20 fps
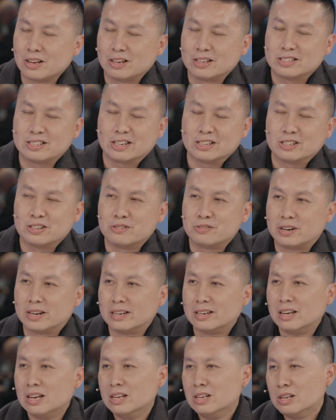Yeah, uh, thank you,
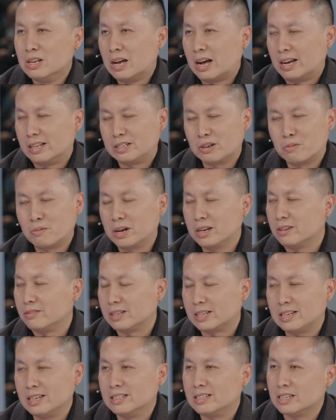Ryan. I think one of
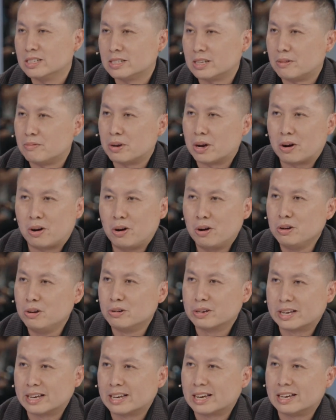the key things that we are all
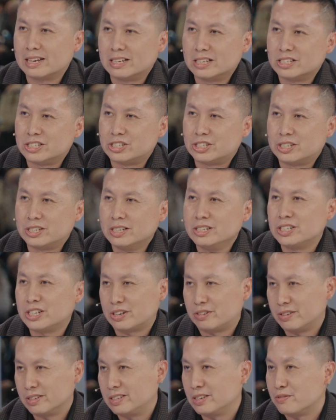looking at is
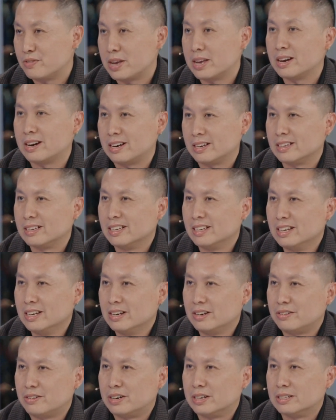generative AI.
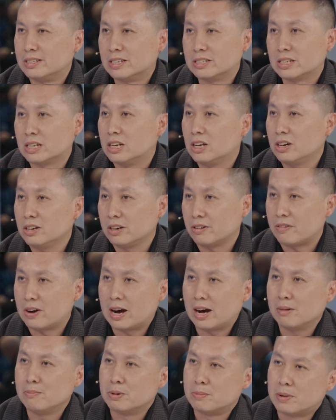Right, there's a lot of
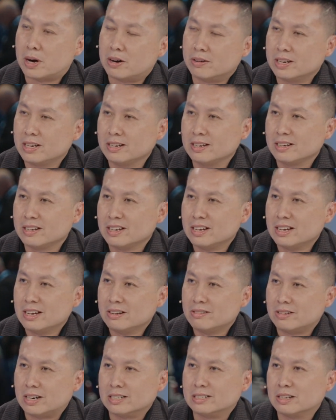hype about it.
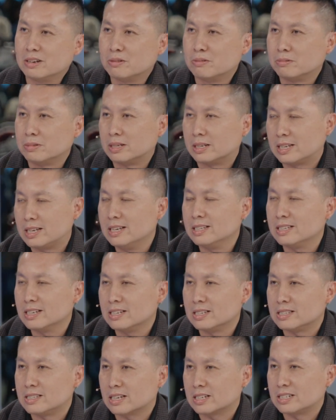I think the key
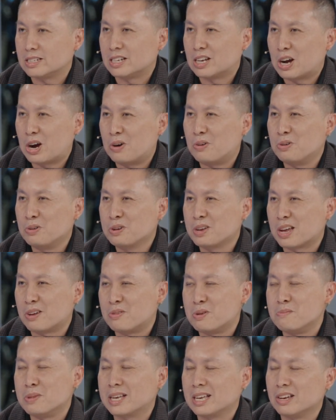thing is actually how can
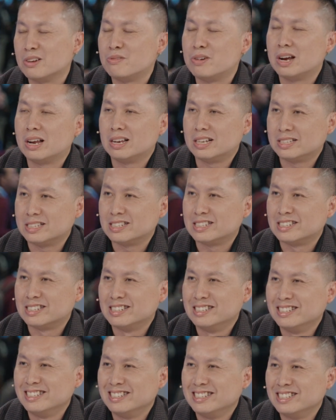we make it a reality.
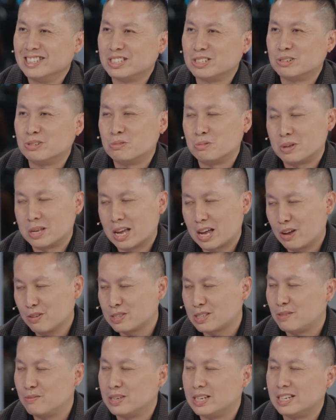So we
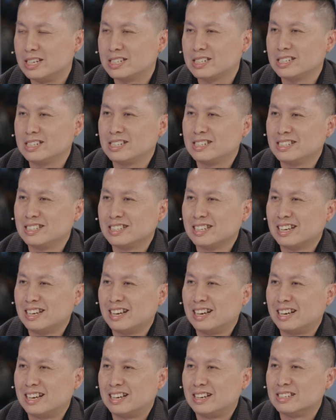have some initial
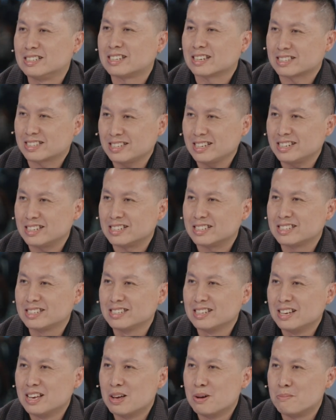uh,
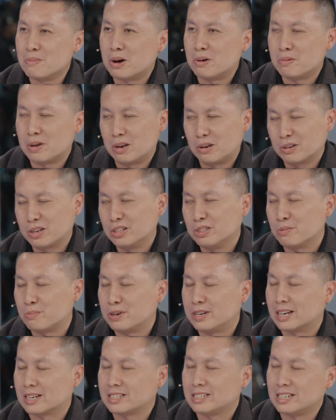success, but we are looking to
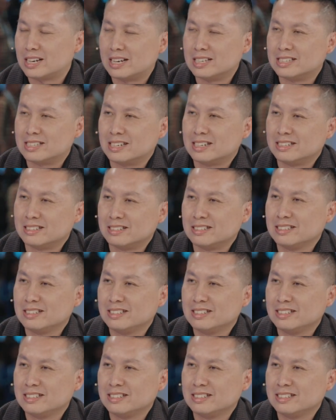productionize that